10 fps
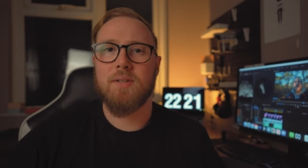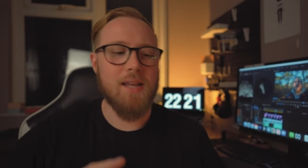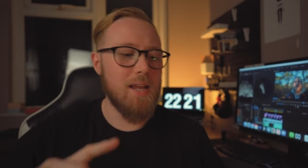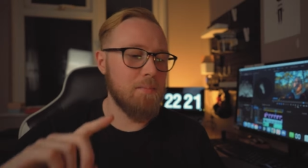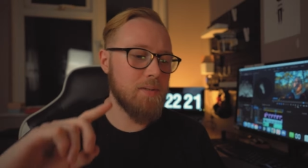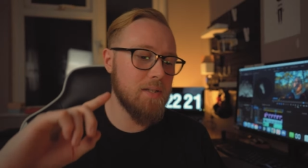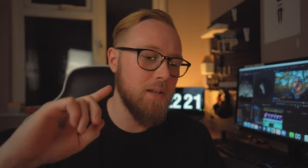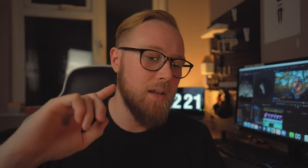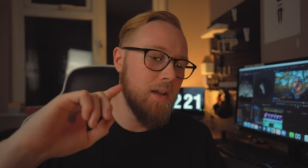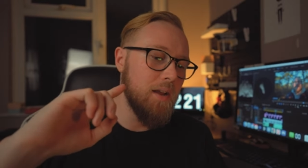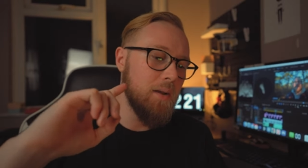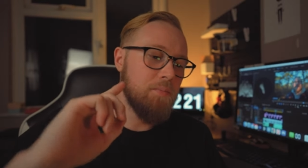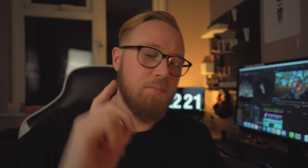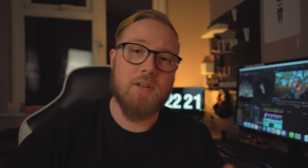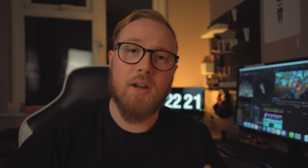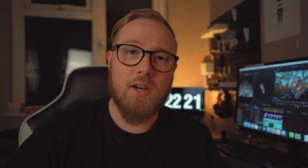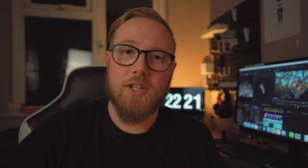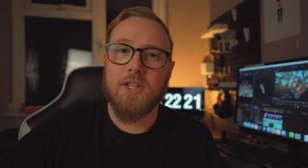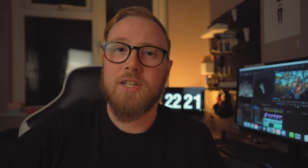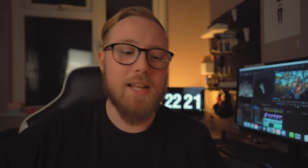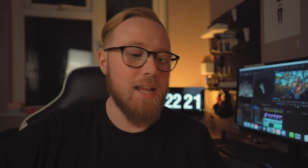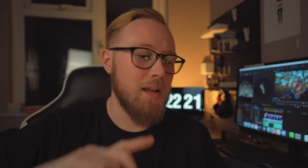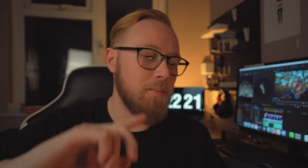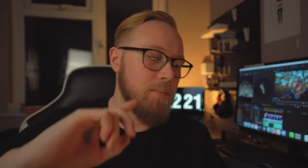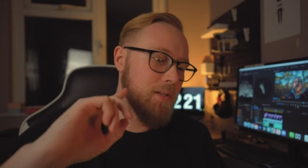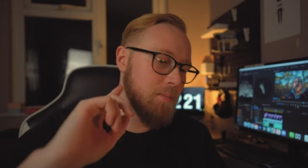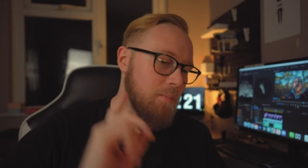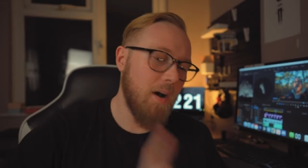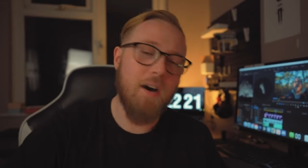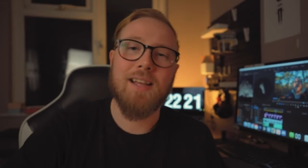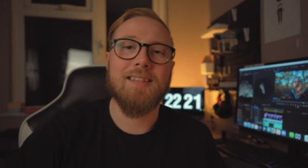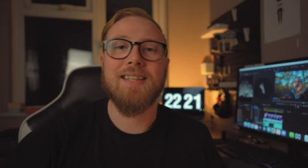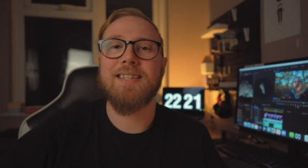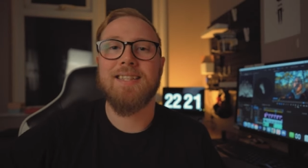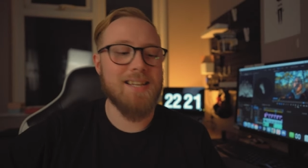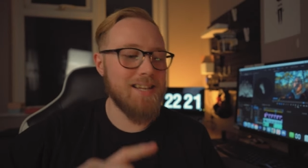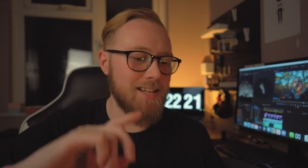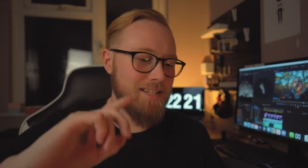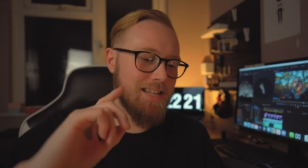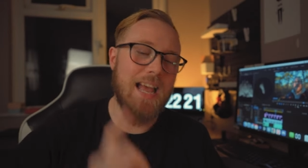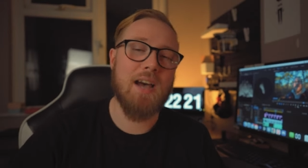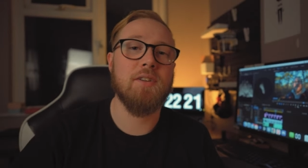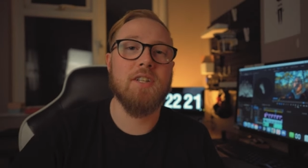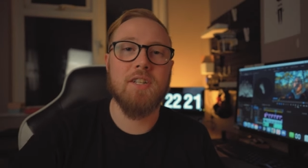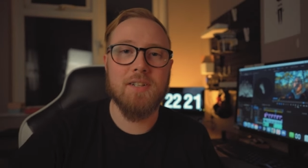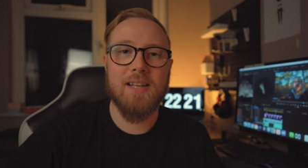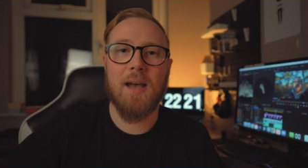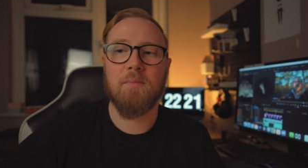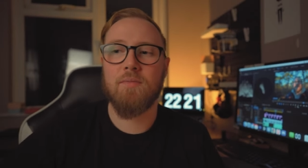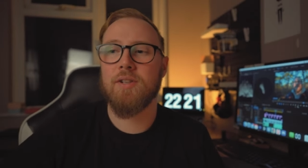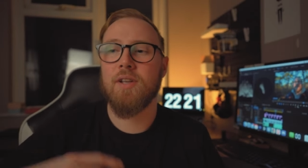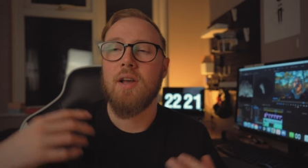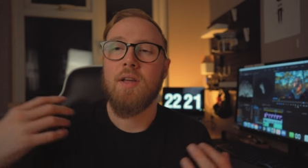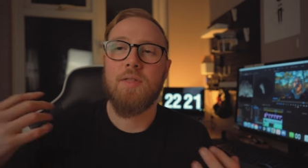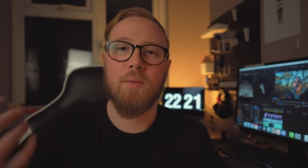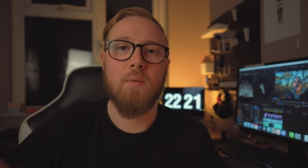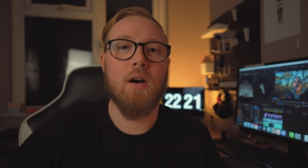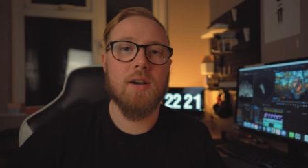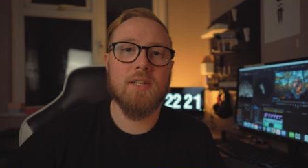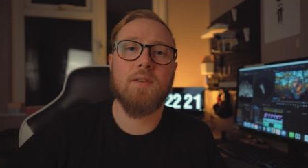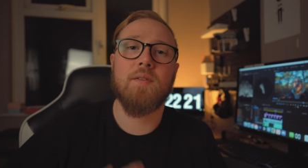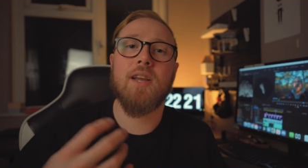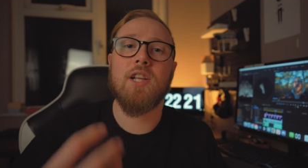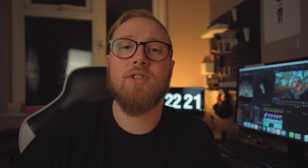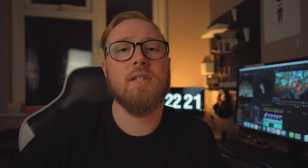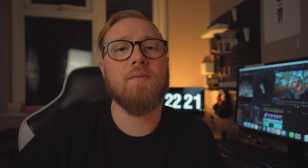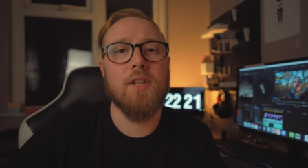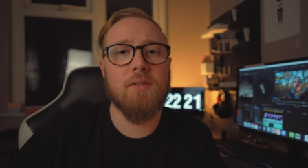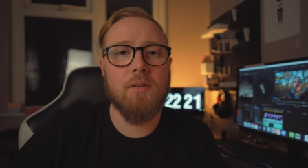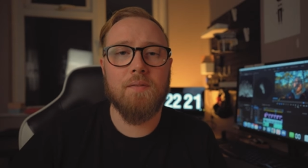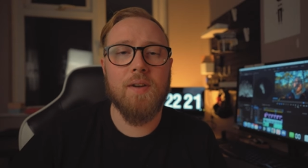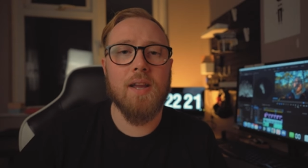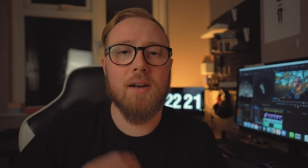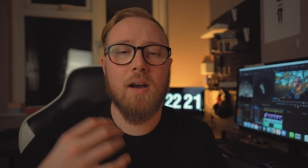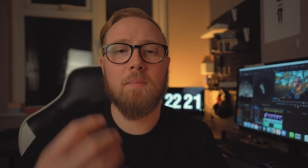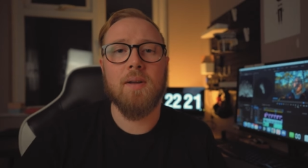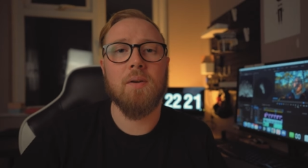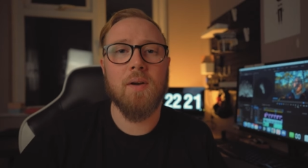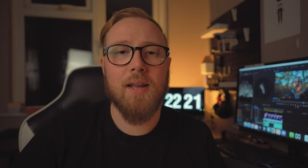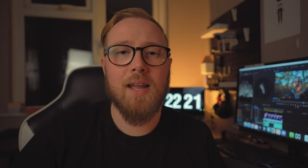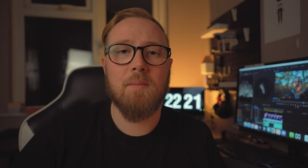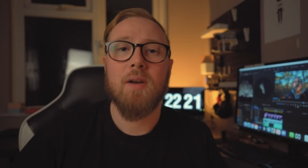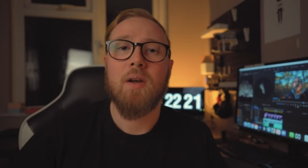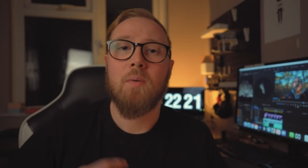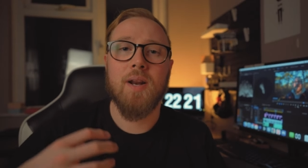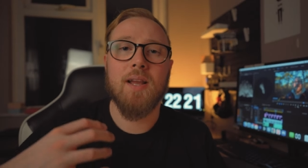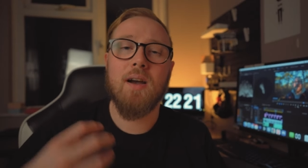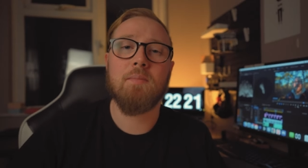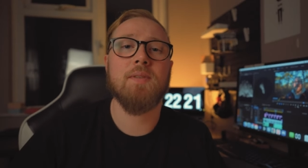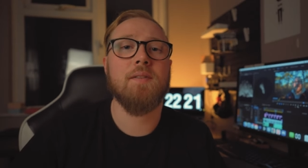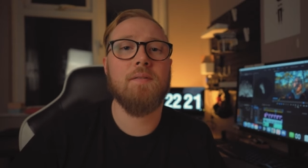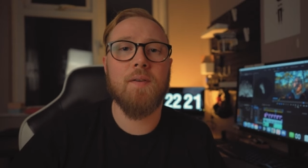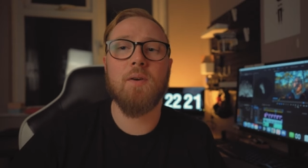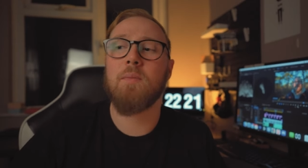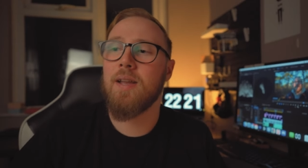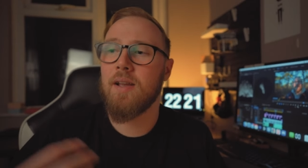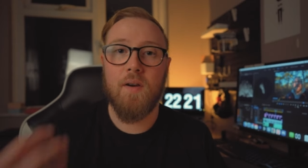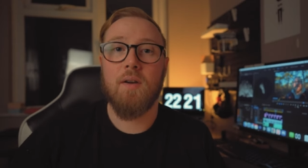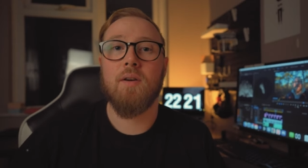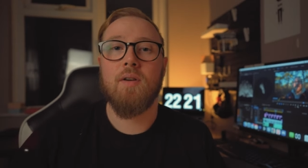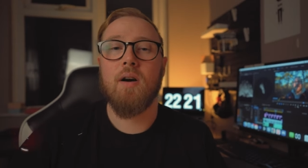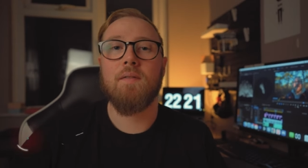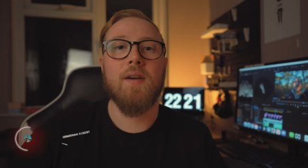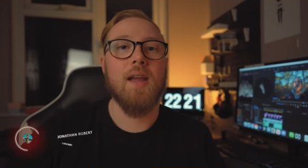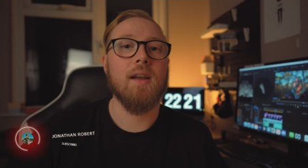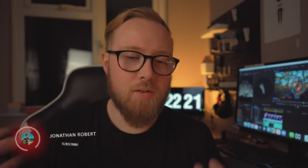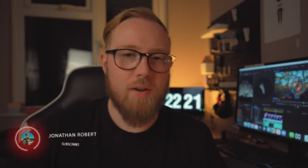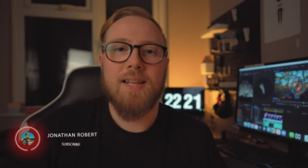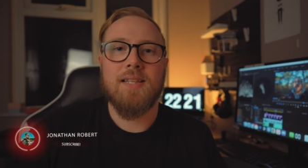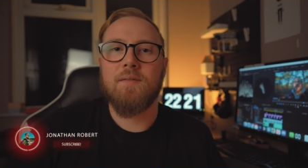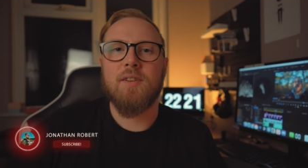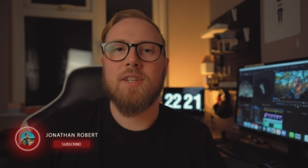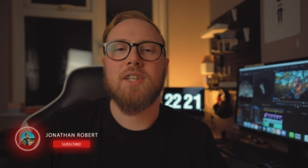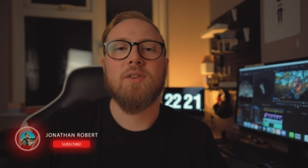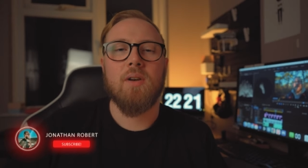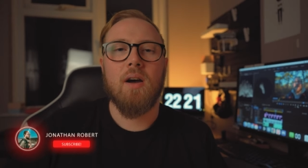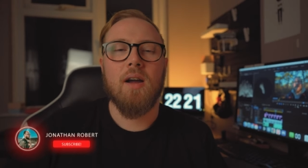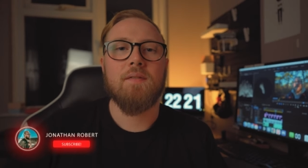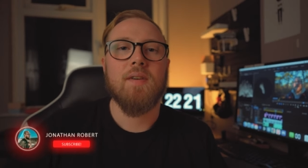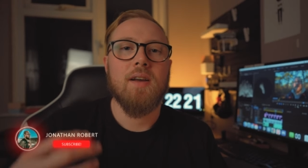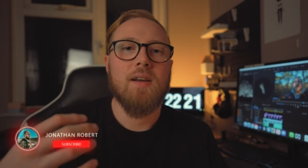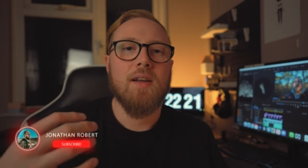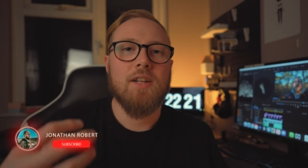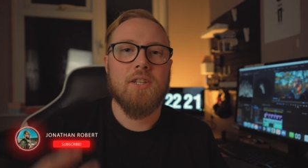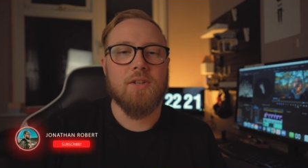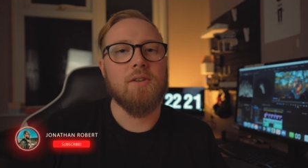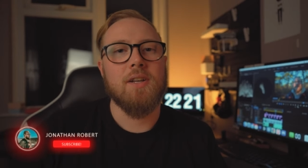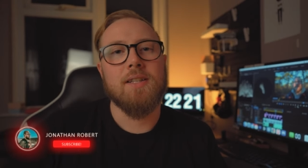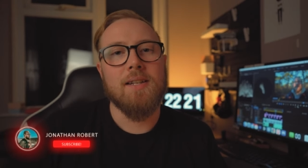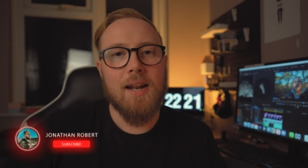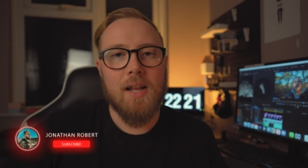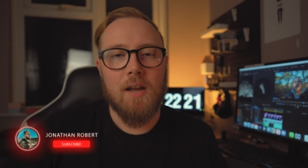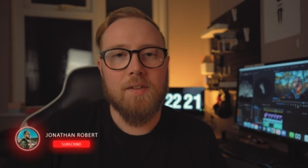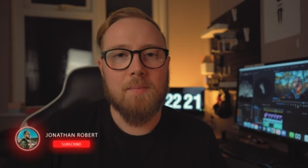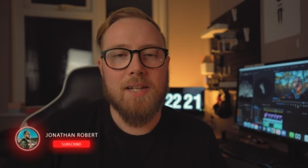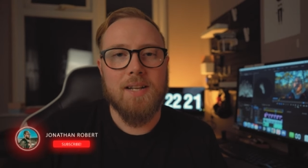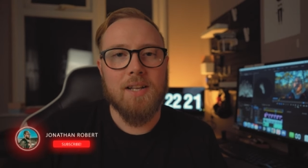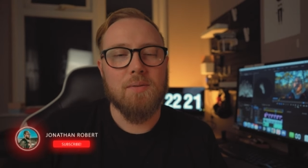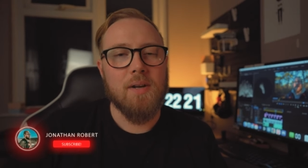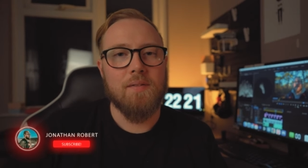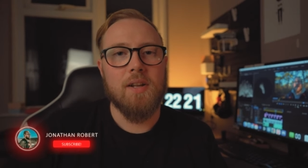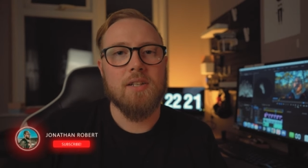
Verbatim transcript: tips, production tips, behind the scenes, how to use cameras, the work. So if you're interested in videography and upping your game when it comes to filming, photographing, creativeness in your life, do consider heading over to my channel and giving